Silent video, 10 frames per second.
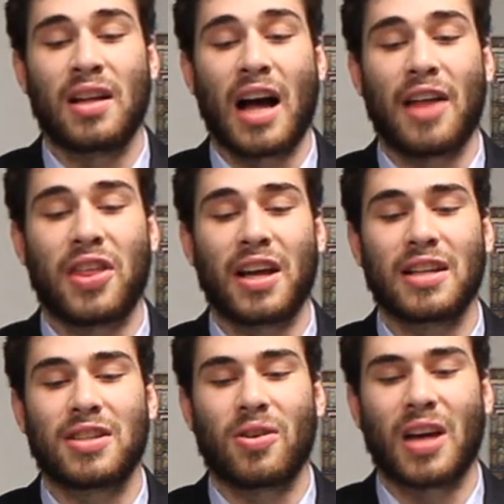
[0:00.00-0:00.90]
I think
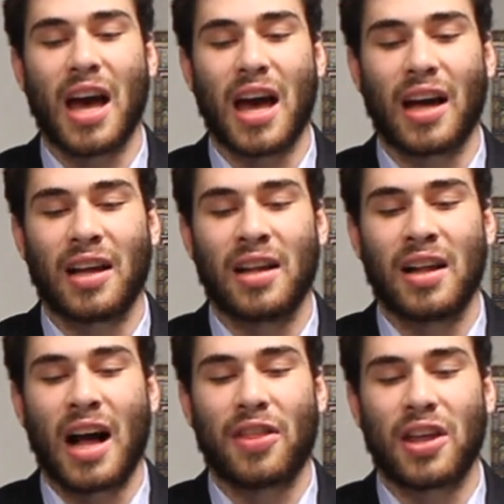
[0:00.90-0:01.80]
it's okay.
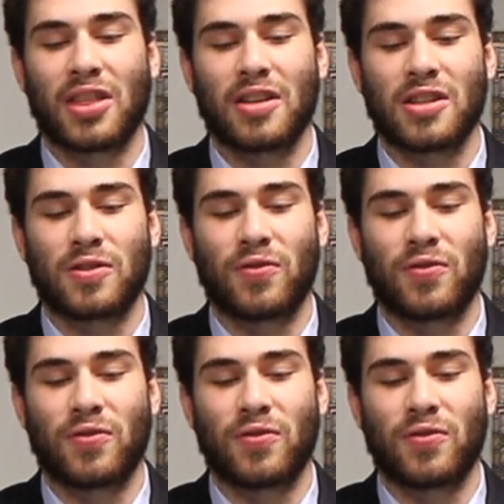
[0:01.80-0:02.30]
I think they're just